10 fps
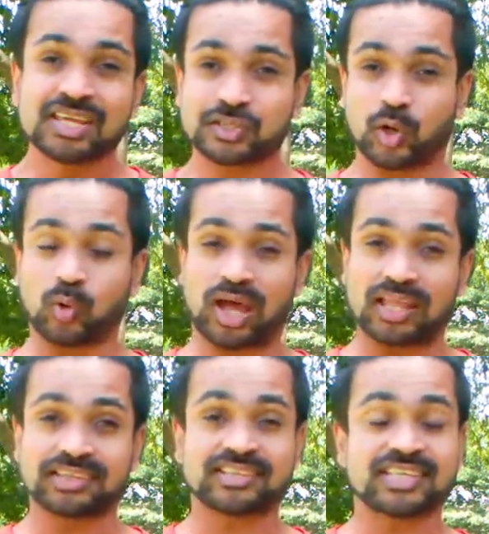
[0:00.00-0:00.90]
So
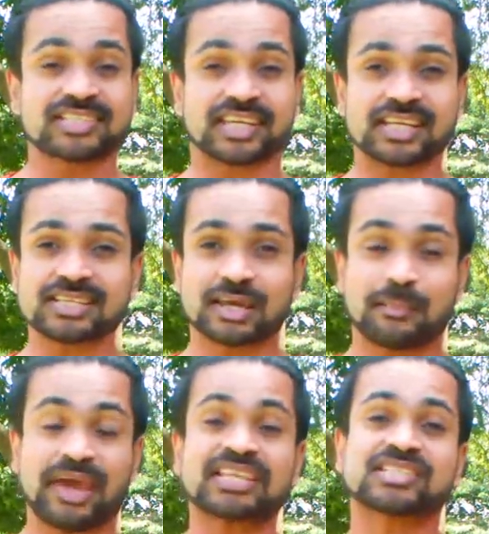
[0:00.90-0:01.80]
this is the second
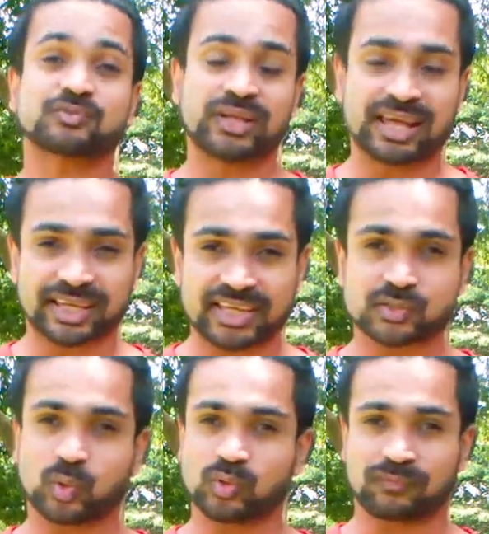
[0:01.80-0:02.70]
match Sri Lanka is
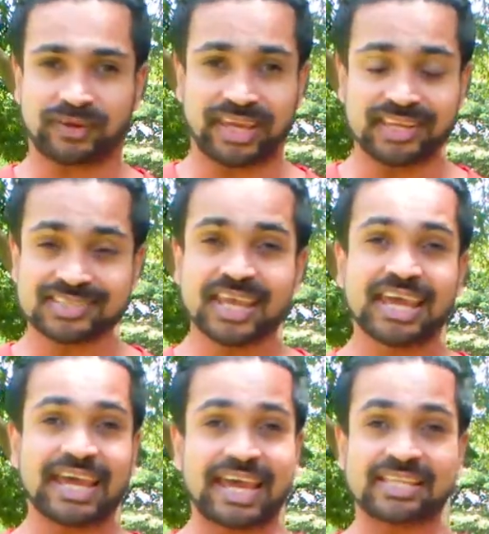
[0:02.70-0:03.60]
going to face,
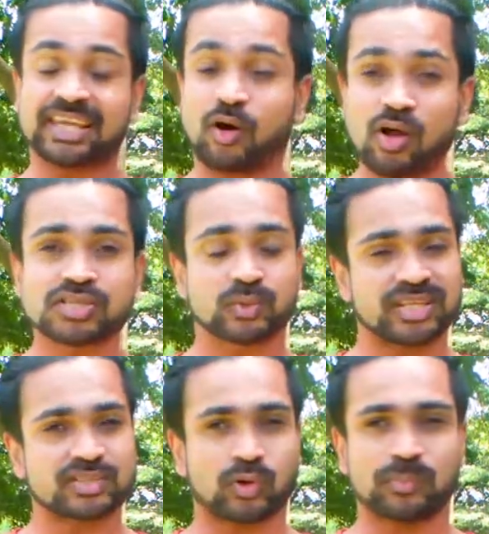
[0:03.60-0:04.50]
and also
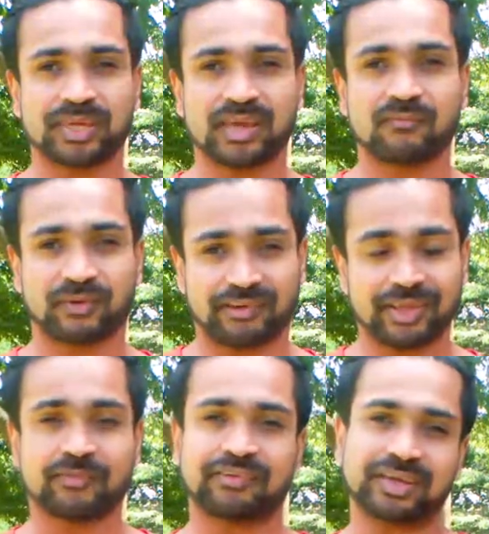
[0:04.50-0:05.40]
this is going to be a
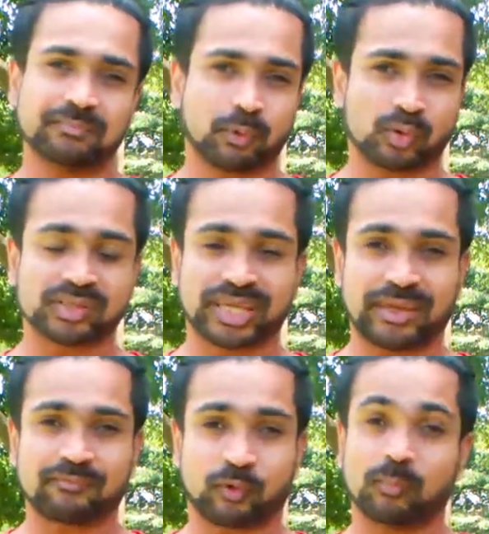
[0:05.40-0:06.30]
very, very important
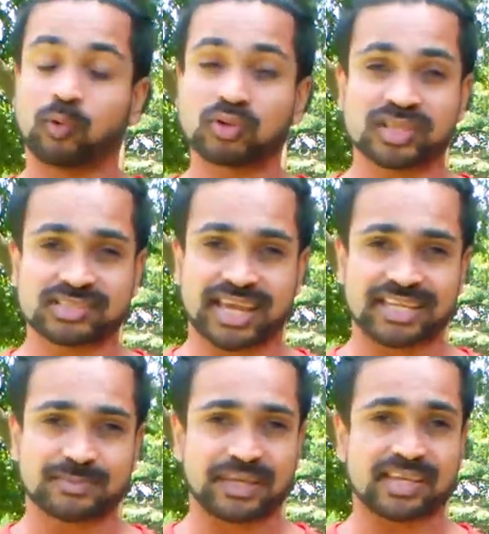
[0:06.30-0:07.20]
game for both the
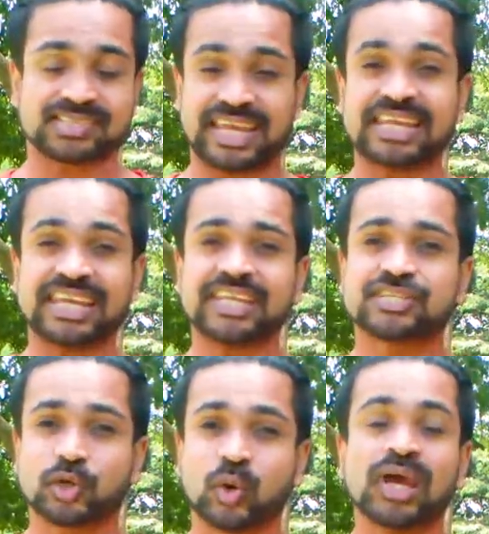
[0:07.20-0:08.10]
sides because they
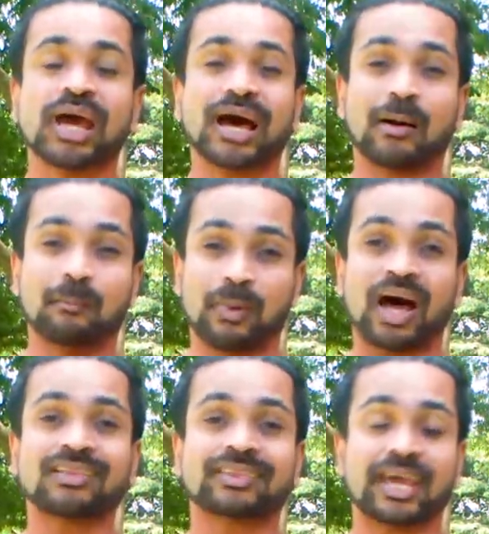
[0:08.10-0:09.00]
need to
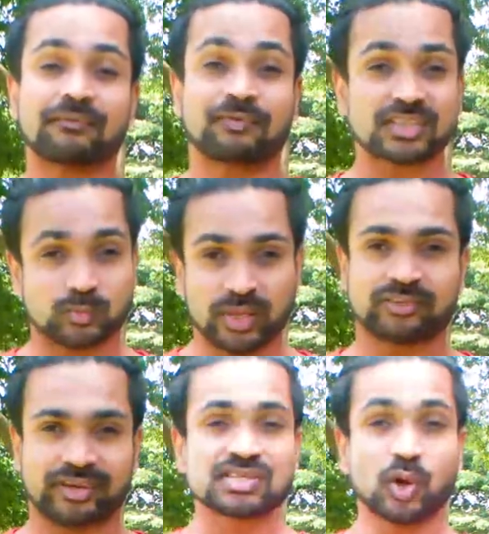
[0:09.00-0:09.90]
mark their first
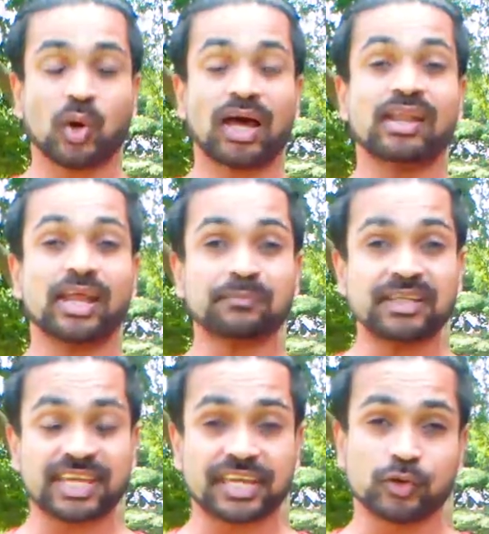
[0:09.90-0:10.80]
victory. So let
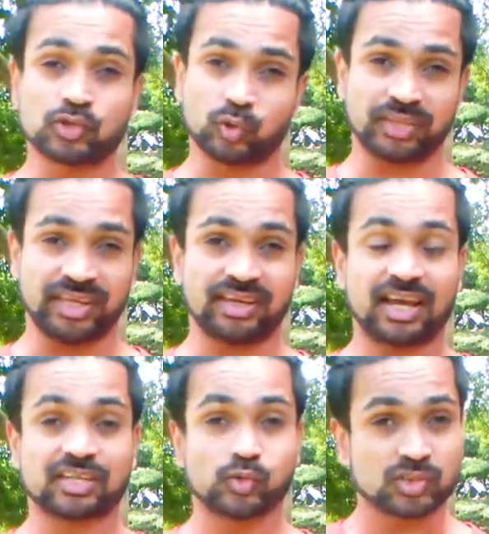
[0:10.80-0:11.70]
me take you through
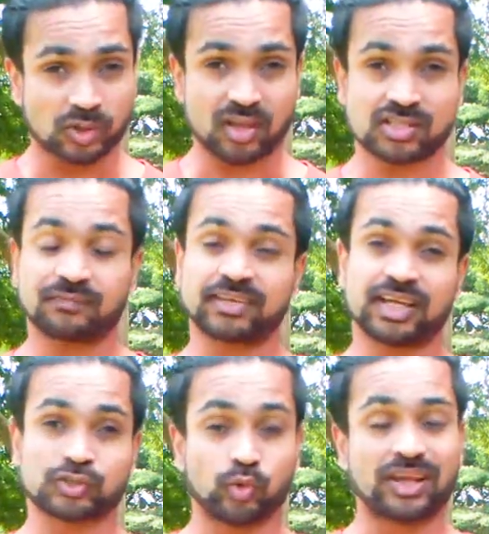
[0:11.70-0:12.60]
the two squads of
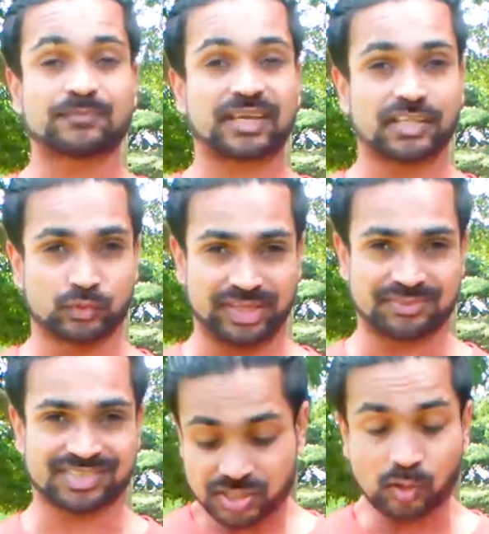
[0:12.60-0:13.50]
the two respective
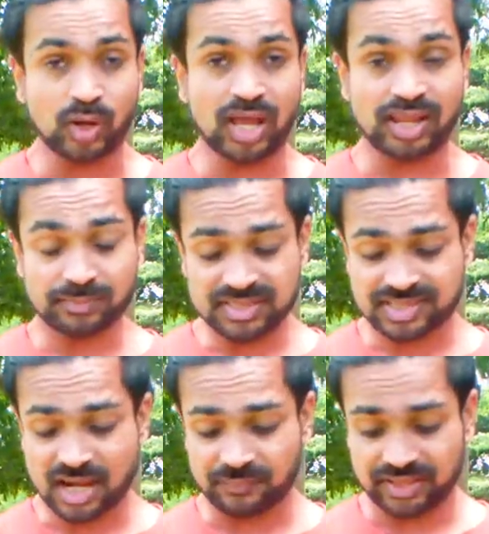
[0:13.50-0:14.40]
teams. So let me
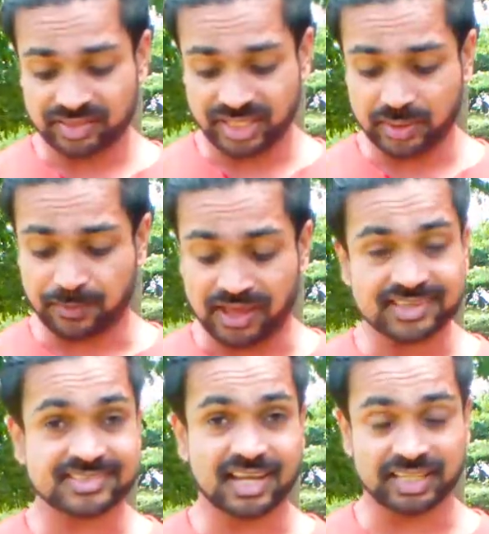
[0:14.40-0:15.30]
start with the
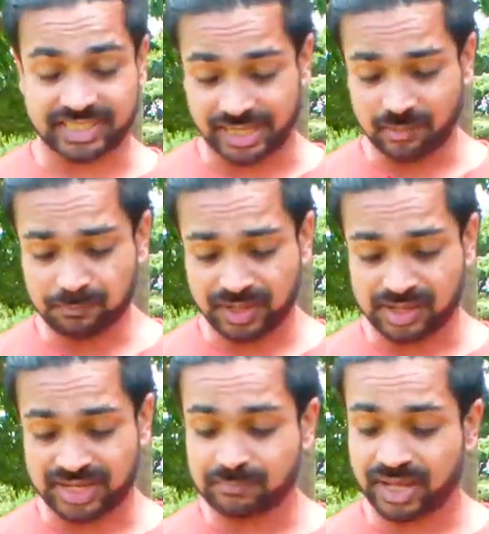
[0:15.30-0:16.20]
Pakistani camp
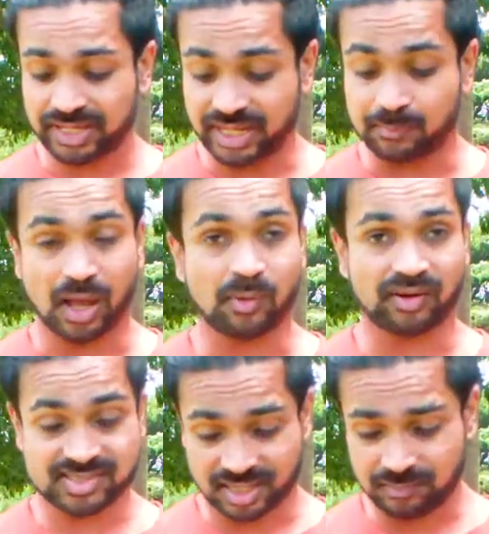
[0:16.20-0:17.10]
led by Babar
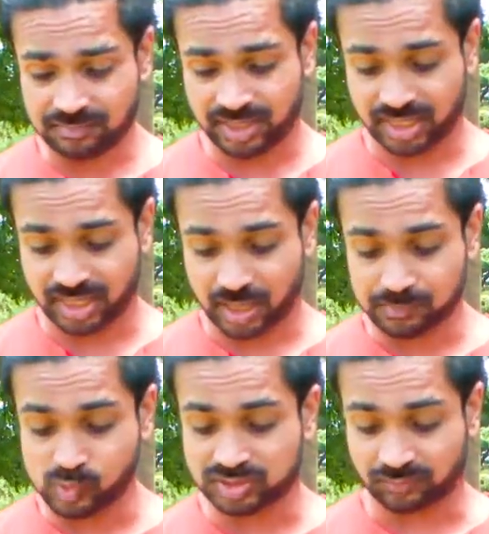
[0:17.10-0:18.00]
Azam,
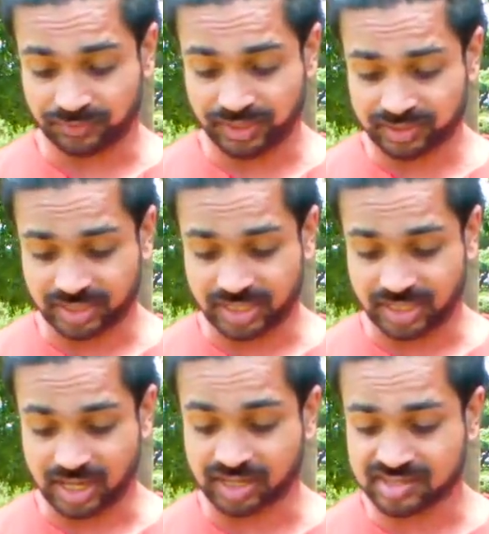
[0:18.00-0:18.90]
Abdul Shafiq,
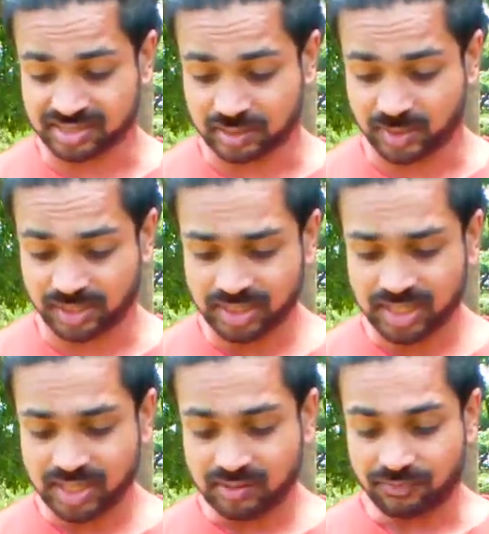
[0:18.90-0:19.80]
Aga Salman,
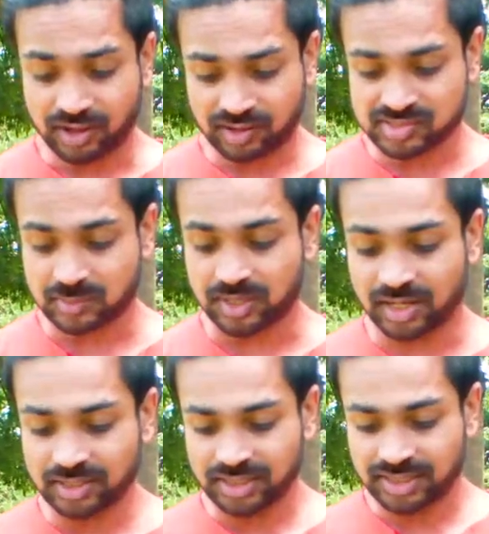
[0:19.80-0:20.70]
Fakhar
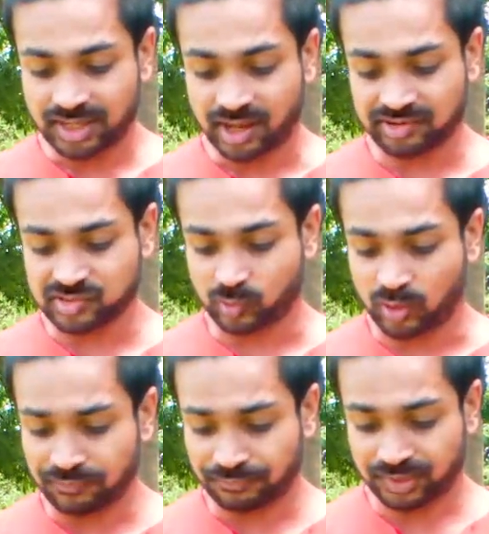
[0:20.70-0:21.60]
Zaman, Haris Rauf,